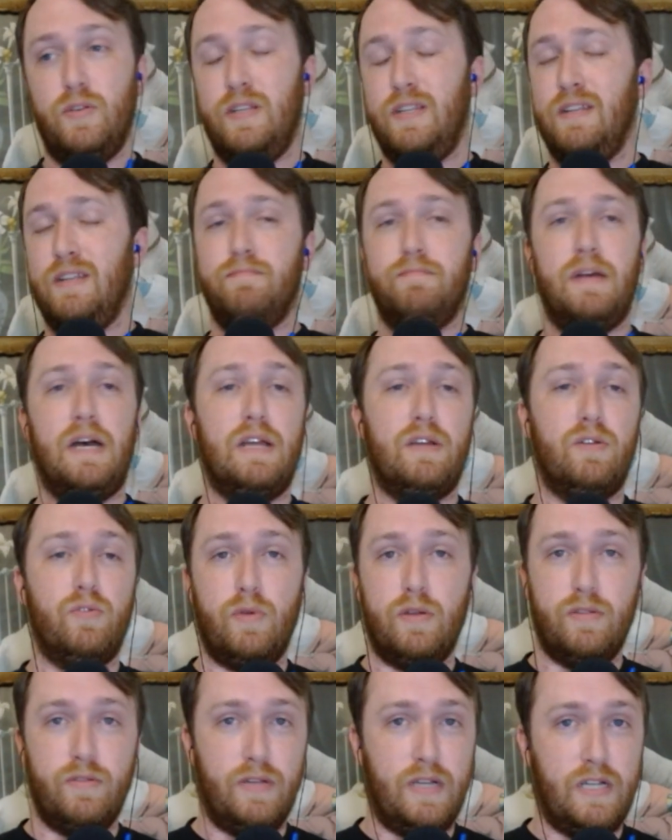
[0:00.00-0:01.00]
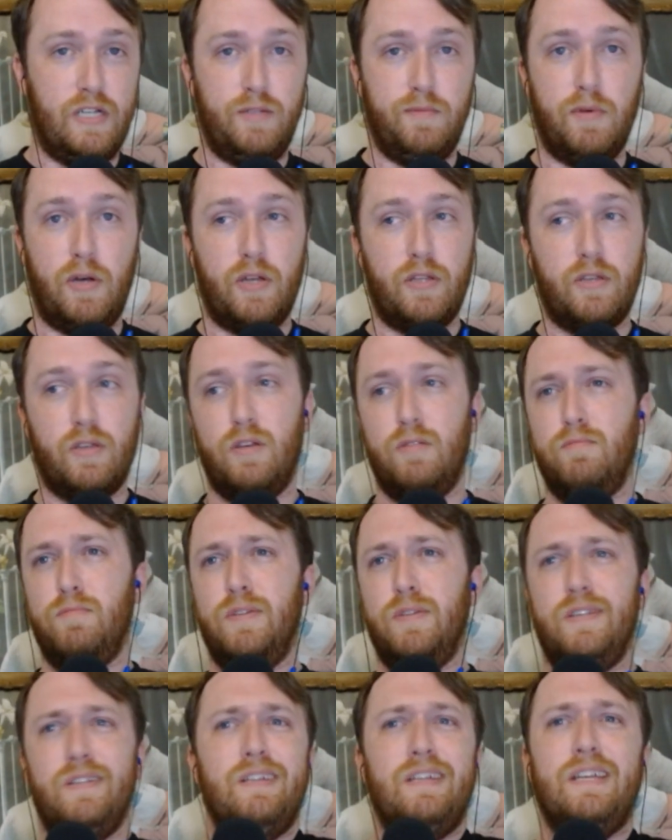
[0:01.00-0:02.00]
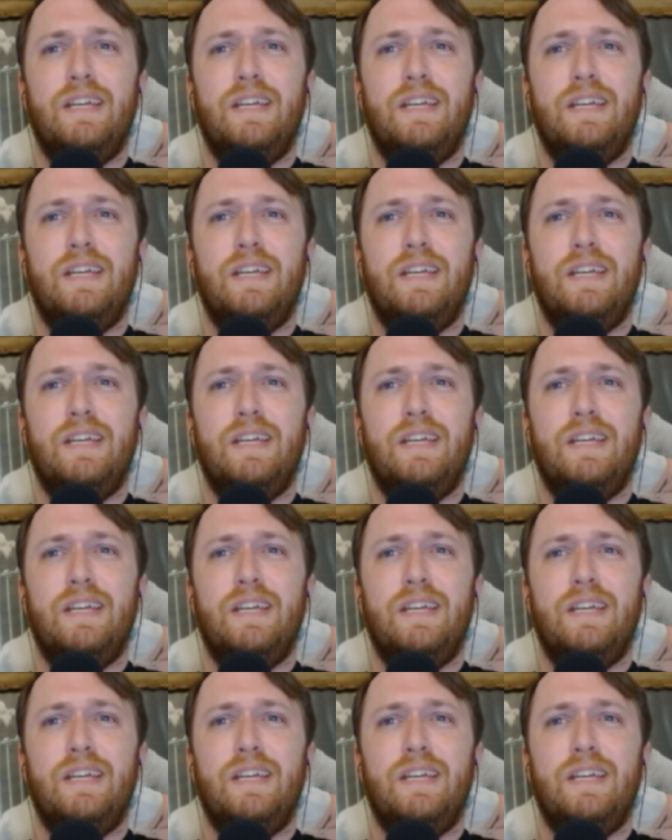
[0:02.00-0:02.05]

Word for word: It didn't matter whether or not she bought a gun, but